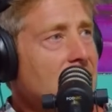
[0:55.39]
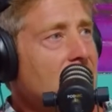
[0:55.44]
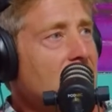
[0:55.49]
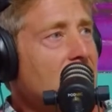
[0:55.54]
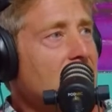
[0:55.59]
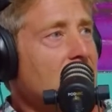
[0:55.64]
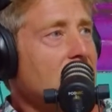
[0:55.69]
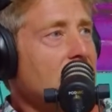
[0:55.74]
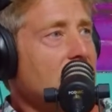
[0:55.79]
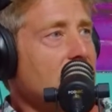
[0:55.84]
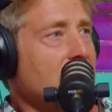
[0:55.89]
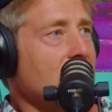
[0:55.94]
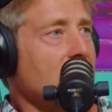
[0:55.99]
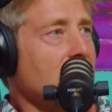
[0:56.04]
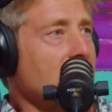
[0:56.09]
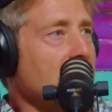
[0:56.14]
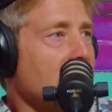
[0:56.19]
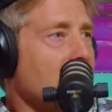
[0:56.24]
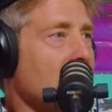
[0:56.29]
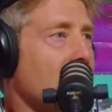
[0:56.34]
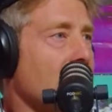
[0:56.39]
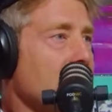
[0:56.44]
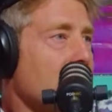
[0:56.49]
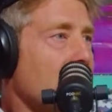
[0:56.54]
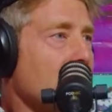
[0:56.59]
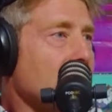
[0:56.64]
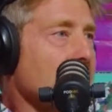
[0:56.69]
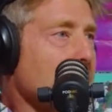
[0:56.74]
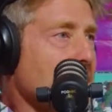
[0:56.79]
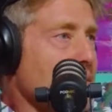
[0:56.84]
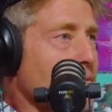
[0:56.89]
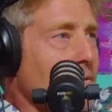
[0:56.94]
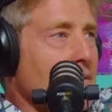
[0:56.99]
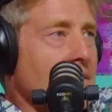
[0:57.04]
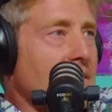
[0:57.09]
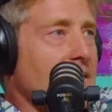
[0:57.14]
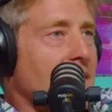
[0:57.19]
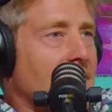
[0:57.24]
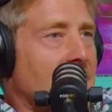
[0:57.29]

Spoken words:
Yeah. You know, like I really would.